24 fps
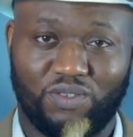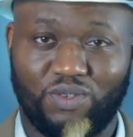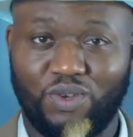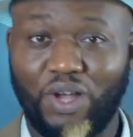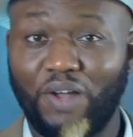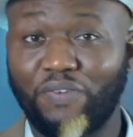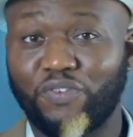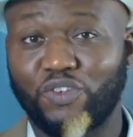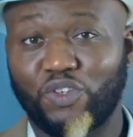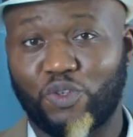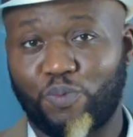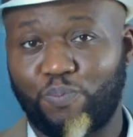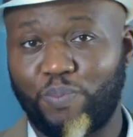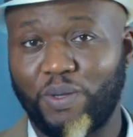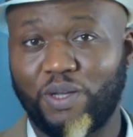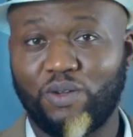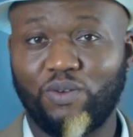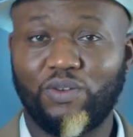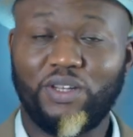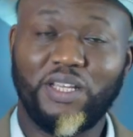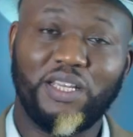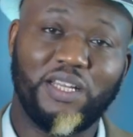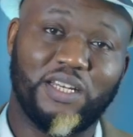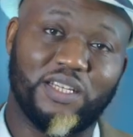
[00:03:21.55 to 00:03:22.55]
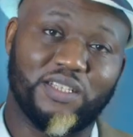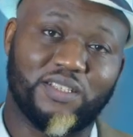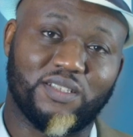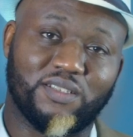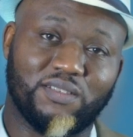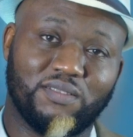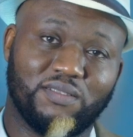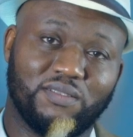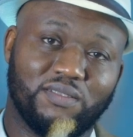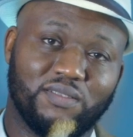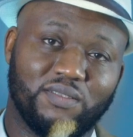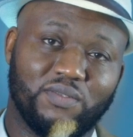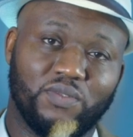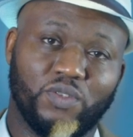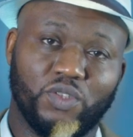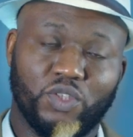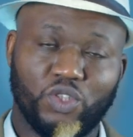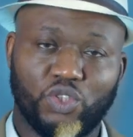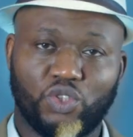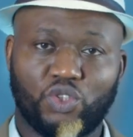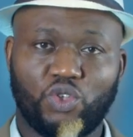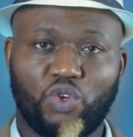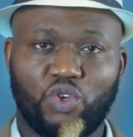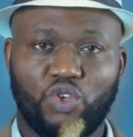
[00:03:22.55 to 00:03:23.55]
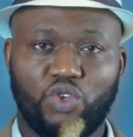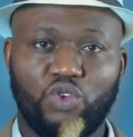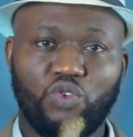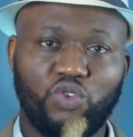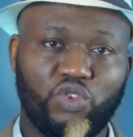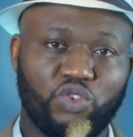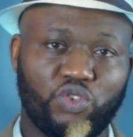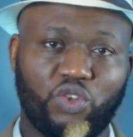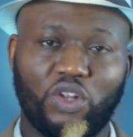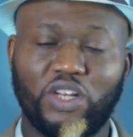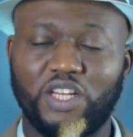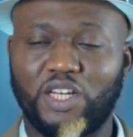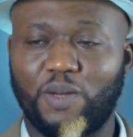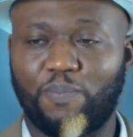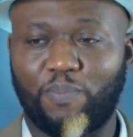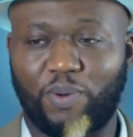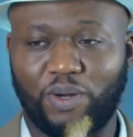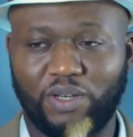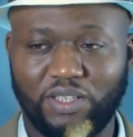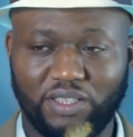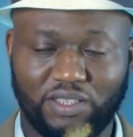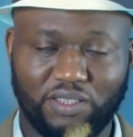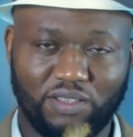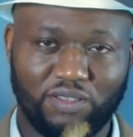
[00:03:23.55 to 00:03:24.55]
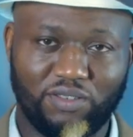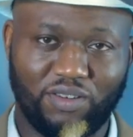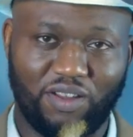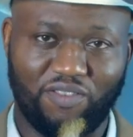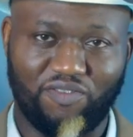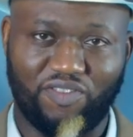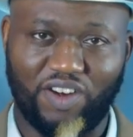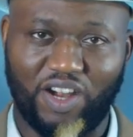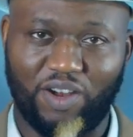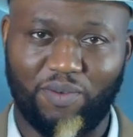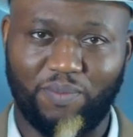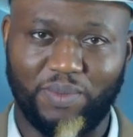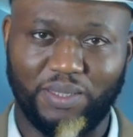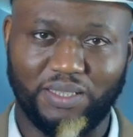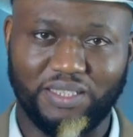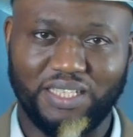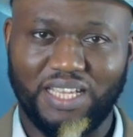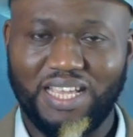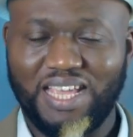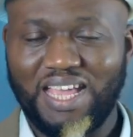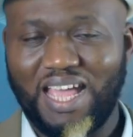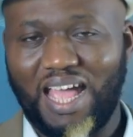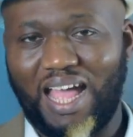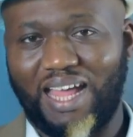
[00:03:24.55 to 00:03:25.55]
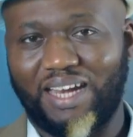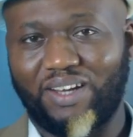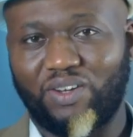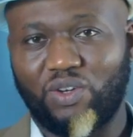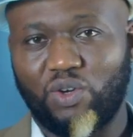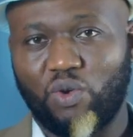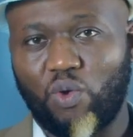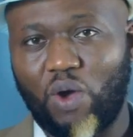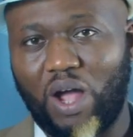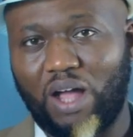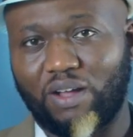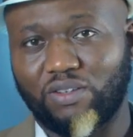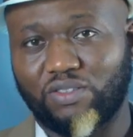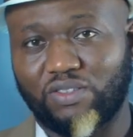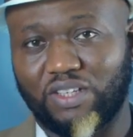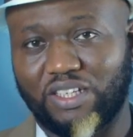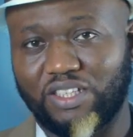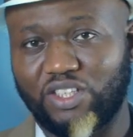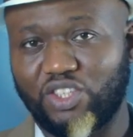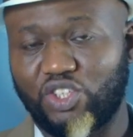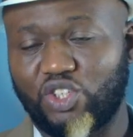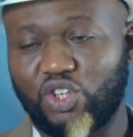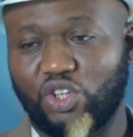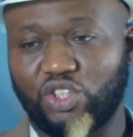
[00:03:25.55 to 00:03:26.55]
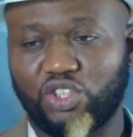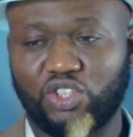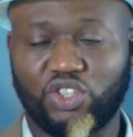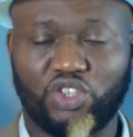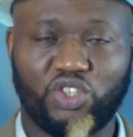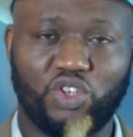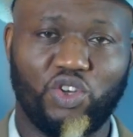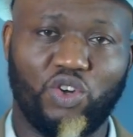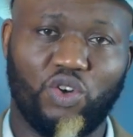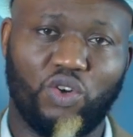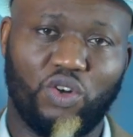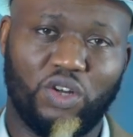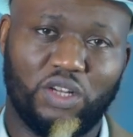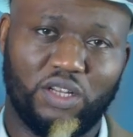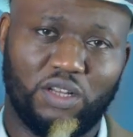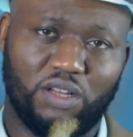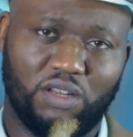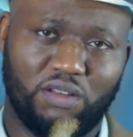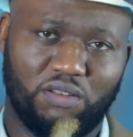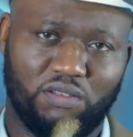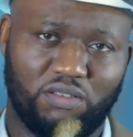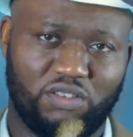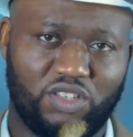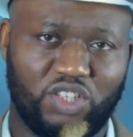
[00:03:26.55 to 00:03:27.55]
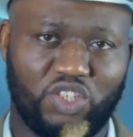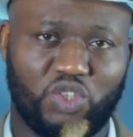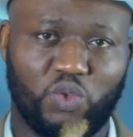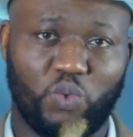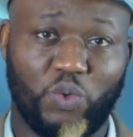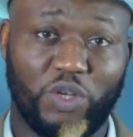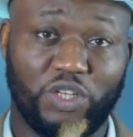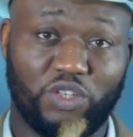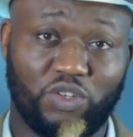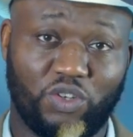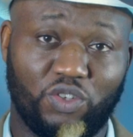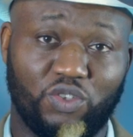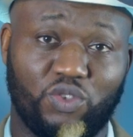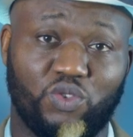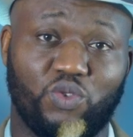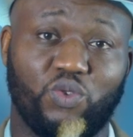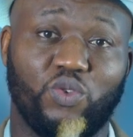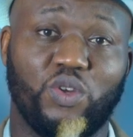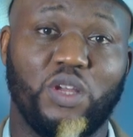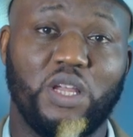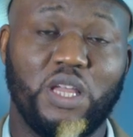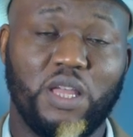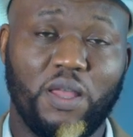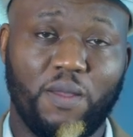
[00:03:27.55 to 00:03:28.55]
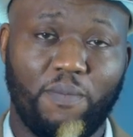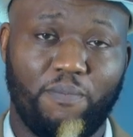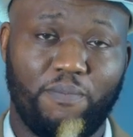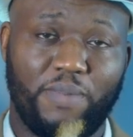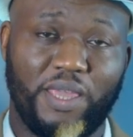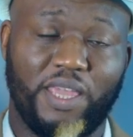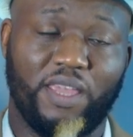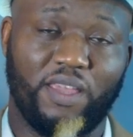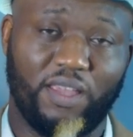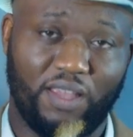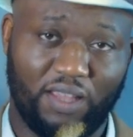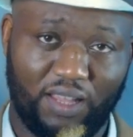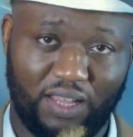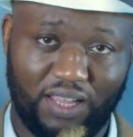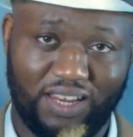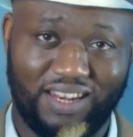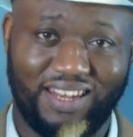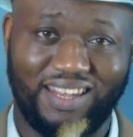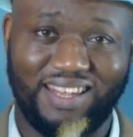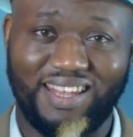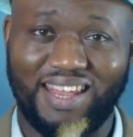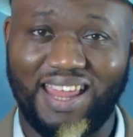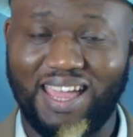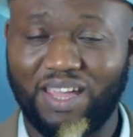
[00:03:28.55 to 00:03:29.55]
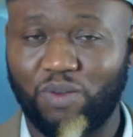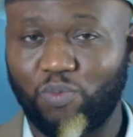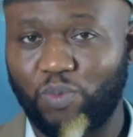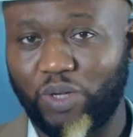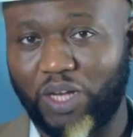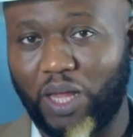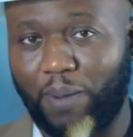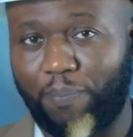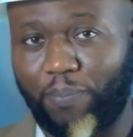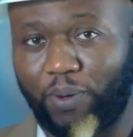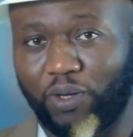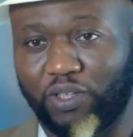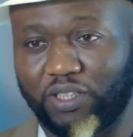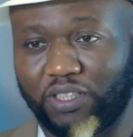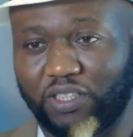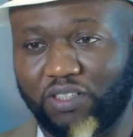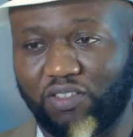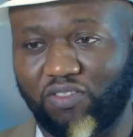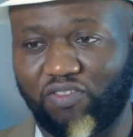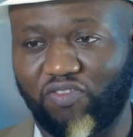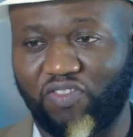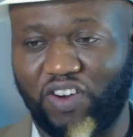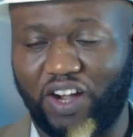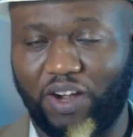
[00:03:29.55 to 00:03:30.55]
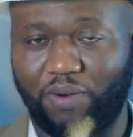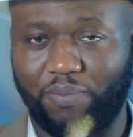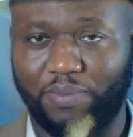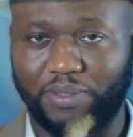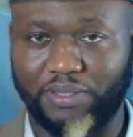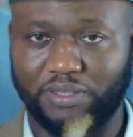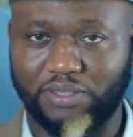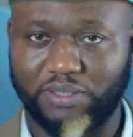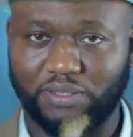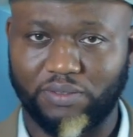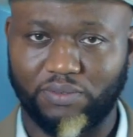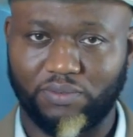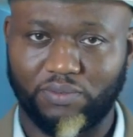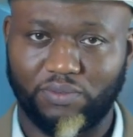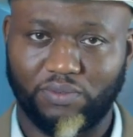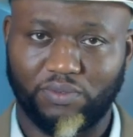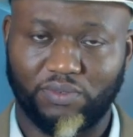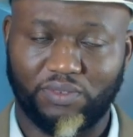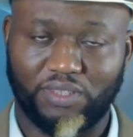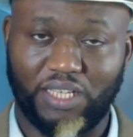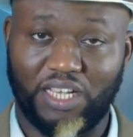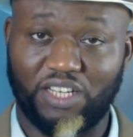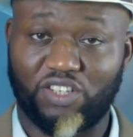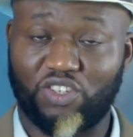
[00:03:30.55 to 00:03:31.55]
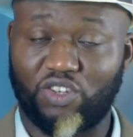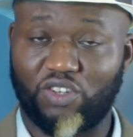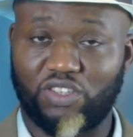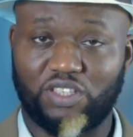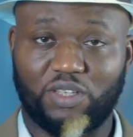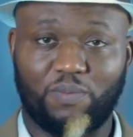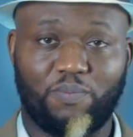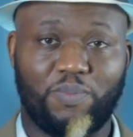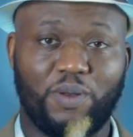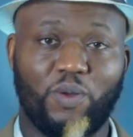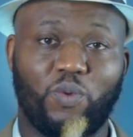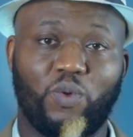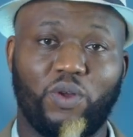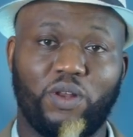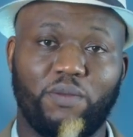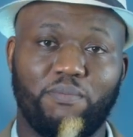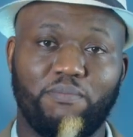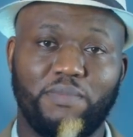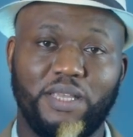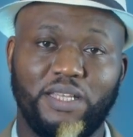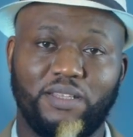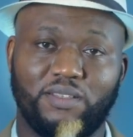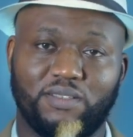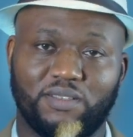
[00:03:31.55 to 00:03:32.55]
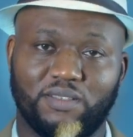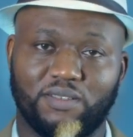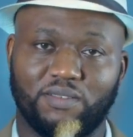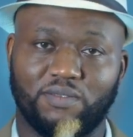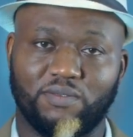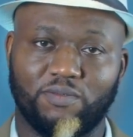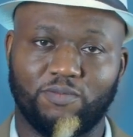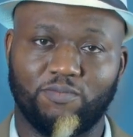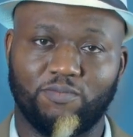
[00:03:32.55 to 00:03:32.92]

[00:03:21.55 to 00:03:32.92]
You have to speak good English. So you study the political environment and know how to adjust your situation to be in line with that political environment. That's just simply what it means.